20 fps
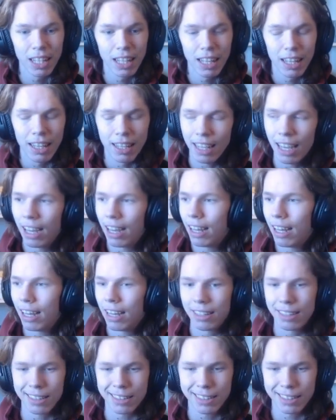Yeah,
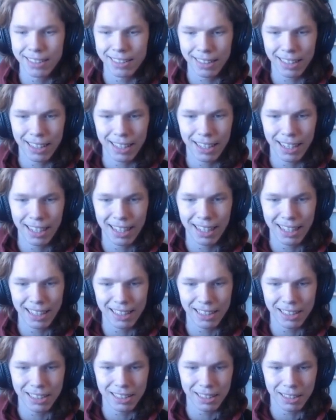this
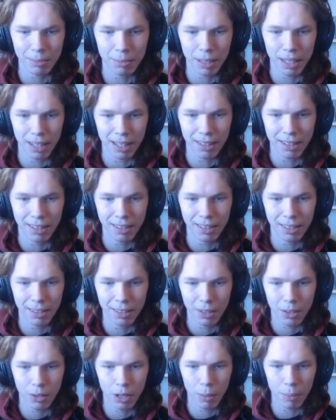is a bit
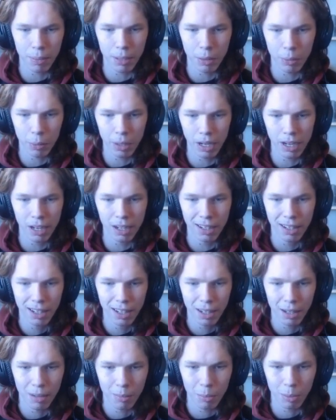creepy and weird,
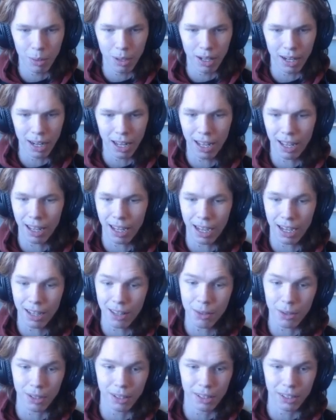but I
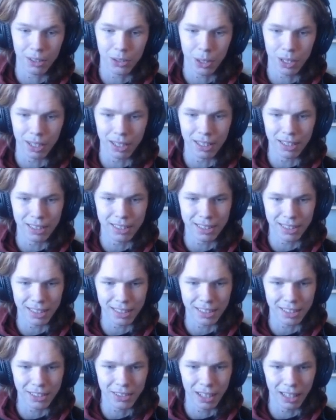thoroughly enjoy it. It's
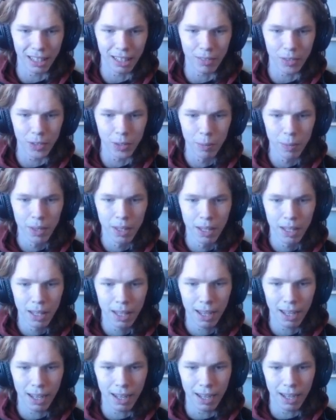a great level.
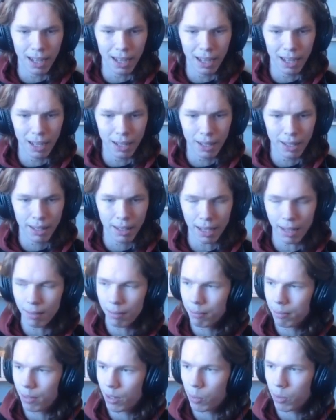Yeah,
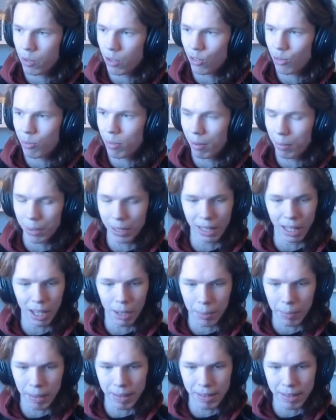this one's just about really
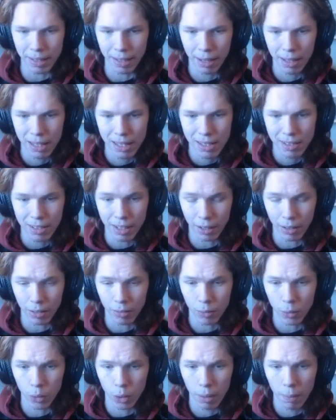optimizing standing on the
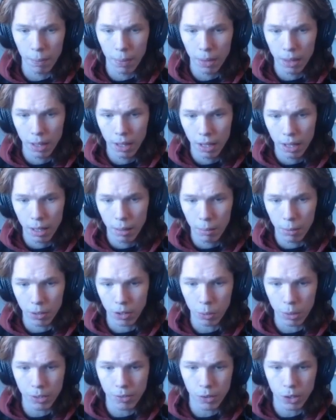floor. But the
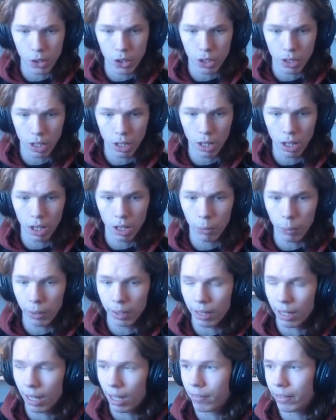Switch version, along with
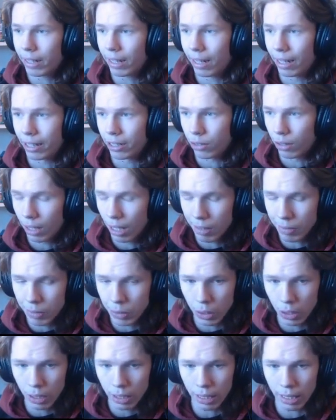having an extra
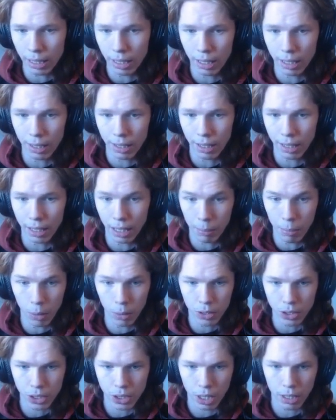level in the
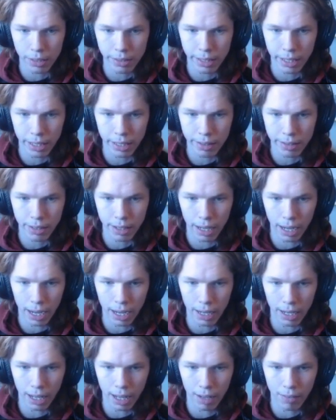bonus content
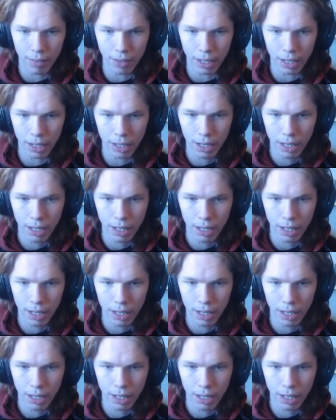and having